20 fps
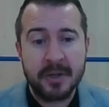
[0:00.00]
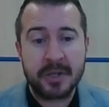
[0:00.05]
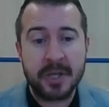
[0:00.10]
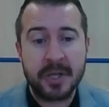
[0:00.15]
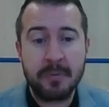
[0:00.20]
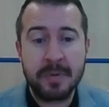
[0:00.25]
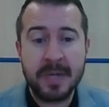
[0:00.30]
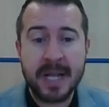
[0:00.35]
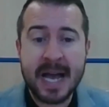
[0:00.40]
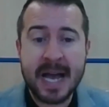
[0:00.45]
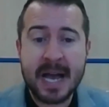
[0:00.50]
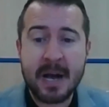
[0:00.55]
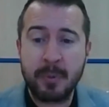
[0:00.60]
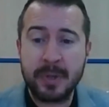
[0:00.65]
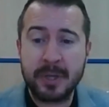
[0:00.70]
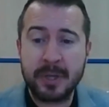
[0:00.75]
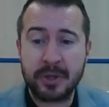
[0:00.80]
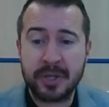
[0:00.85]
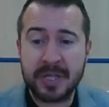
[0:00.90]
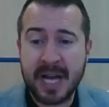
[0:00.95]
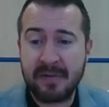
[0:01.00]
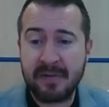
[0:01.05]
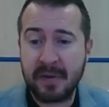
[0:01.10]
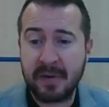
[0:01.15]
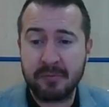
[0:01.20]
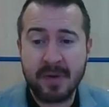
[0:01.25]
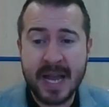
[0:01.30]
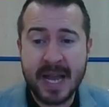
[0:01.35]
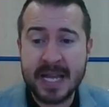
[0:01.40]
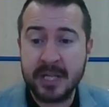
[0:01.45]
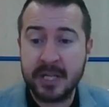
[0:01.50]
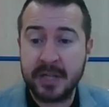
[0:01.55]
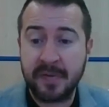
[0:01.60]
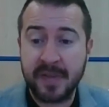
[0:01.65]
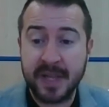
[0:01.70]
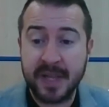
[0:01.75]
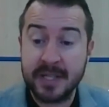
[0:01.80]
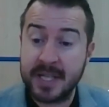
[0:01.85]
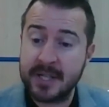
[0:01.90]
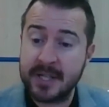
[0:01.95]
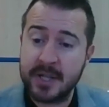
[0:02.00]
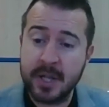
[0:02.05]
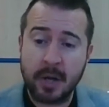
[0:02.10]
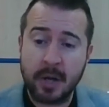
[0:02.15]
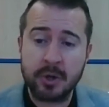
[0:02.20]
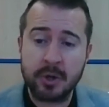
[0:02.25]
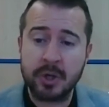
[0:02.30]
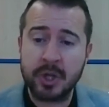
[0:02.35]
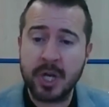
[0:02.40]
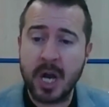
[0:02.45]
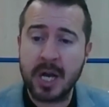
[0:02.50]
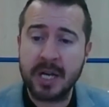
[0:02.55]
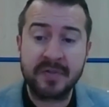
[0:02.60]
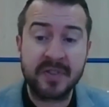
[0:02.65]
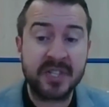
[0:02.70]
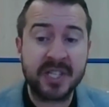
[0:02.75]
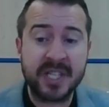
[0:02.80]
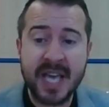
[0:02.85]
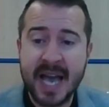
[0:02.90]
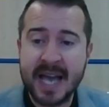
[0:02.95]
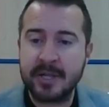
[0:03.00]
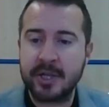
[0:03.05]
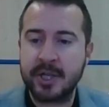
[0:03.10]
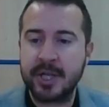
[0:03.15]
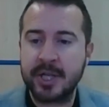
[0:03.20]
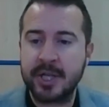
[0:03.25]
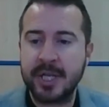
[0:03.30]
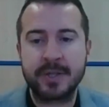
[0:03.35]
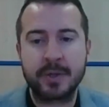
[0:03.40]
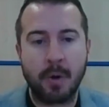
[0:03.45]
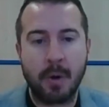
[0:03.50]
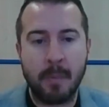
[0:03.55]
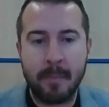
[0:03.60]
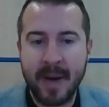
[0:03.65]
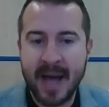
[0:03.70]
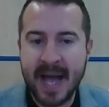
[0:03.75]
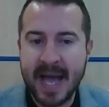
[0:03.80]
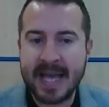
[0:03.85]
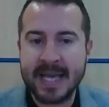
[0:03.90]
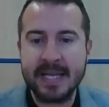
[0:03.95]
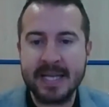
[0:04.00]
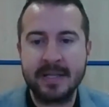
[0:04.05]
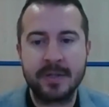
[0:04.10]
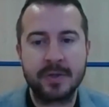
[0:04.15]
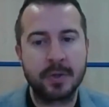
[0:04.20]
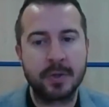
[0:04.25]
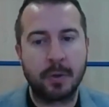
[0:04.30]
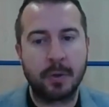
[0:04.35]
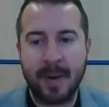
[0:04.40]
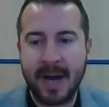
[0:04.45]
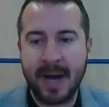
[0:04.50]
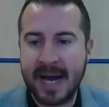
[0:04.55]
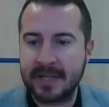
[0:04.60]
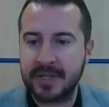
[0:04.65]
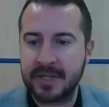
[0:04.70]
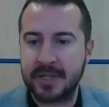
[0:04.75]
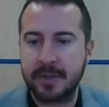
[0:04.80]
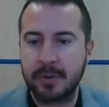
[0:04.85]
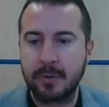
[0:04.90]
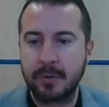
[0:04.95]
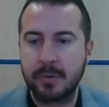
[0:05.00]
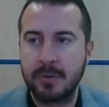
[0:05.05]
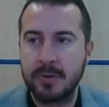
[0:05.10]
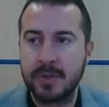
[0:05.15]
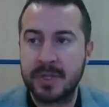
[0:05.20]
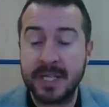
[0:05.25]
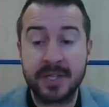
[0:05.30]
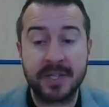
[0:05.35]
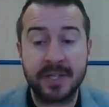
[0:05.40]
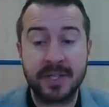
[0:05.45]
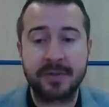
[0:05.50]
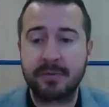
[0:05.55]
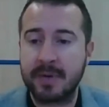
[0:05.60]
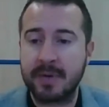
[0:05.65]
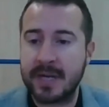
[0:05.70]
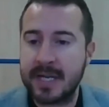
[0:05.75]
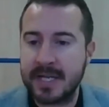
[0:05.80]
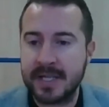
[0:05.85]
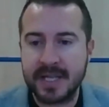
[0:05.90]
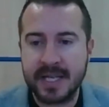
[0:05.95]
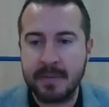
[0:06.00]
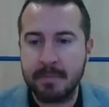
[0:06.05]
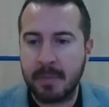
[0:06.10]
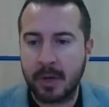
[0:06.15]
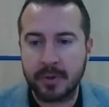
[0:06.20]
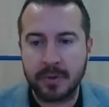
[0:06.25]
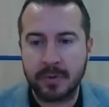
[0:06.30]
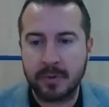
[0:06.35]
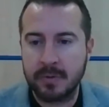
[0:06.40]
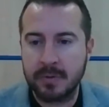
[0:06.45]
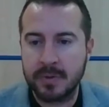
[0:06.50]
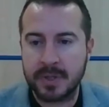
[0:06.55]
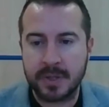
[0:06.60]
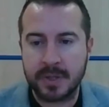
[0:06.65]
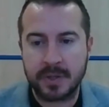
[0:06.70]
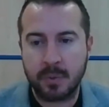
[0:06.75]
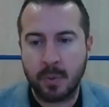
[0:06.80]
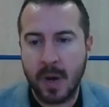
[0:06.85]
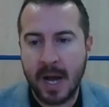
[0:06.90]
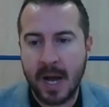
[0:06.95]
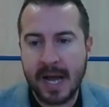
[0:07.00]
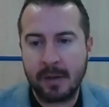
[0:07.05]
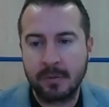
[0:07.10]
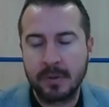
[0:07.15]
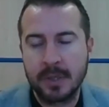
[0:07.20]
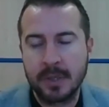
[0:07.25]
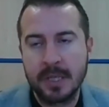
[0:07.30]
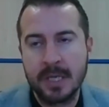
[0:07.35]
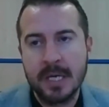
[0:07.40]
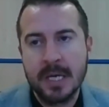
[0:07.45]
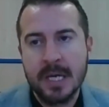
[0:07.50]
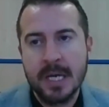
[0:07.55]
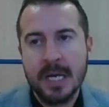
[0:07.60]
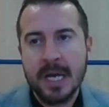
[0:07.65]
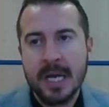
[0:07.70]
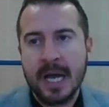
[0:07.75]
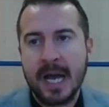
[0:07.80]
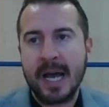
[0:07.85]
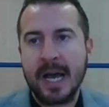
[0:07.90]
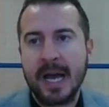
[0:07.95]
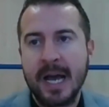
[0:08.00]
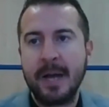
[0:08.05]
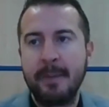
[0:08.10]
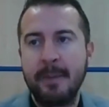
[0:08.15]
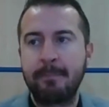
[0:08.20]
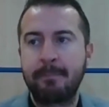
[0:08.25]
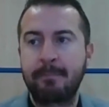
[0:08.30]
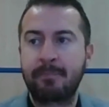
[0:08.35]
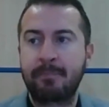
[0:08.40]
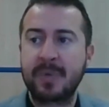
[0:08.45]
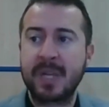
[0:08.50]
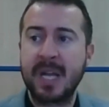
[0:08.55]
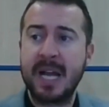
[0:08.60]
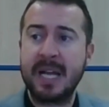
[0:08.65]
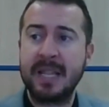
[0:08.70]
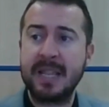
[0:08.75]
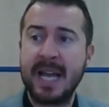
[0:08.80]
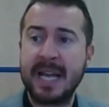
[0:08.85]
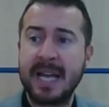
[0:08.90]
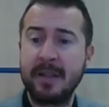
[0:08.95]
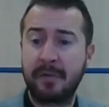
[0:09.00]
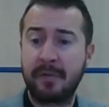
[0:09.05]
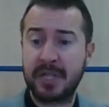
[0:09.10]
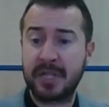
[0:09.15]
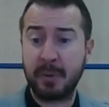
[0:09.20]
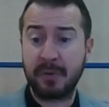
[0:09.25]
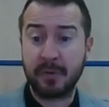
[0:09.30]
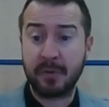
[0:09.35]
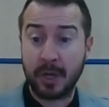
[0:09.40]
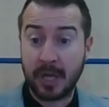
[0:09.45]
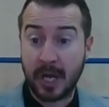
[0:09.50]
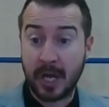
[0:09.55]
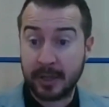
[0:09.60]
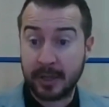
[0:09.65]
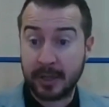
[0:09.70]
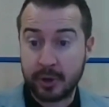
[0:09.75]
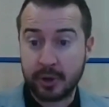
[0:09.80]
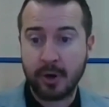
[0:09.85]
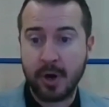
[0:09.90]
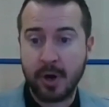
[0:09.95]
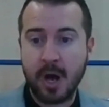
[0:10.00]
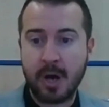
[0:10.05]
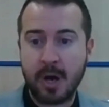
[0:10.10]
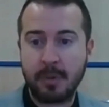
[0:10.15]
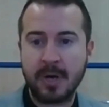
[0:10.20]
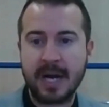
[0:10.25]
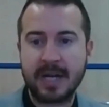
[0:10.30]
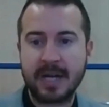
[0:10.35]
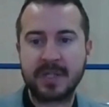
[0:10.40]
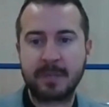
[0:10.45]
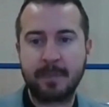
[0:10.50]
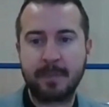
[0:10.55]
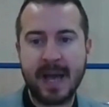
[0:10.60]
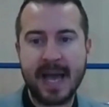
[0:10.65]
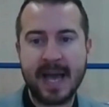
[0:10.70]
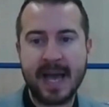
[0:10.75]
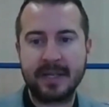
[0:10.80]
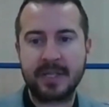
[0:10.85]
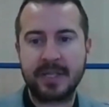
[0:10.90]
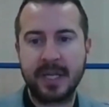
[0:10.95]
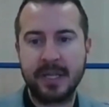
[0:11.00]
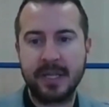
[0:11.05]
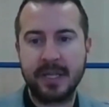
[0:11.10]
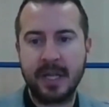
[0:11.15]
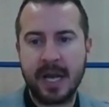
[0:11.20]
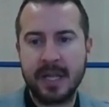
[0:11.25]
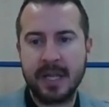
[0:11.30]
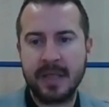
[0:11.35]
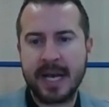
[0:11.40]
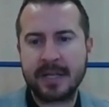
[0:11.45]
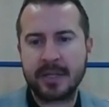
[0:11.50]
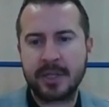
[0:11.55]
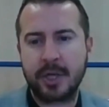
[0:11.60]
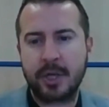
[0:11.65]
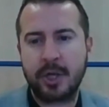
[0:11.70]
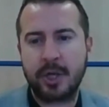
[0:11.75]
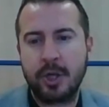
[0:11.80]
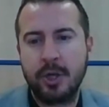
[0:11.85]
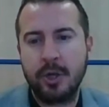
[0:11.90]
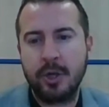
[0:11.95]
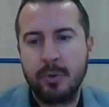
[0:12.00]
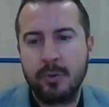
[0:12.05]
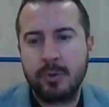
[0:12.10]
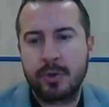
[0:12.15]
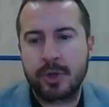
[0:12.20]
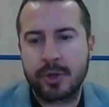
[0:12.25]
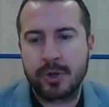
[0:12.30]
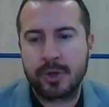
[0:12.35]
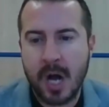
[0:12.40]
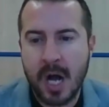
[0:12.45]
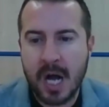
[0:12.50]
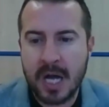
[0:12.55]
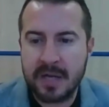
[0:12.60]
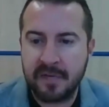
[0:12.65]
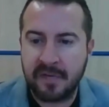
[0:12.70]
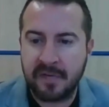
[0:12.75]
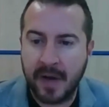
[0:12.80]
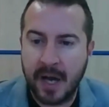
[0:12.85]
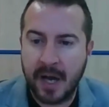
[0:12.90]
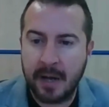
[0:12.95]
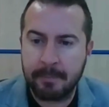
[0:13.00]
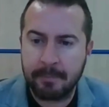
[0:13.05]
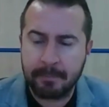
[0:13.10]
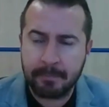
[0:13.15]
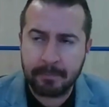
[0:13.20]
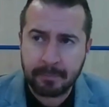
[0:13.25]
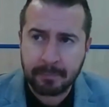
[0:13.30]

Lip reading: So now we just have a range of things. It's not just kind of sketches or paints or pastels, it's 3D models as well. And then obviously we've got like the drama aspect, and that's a huge driver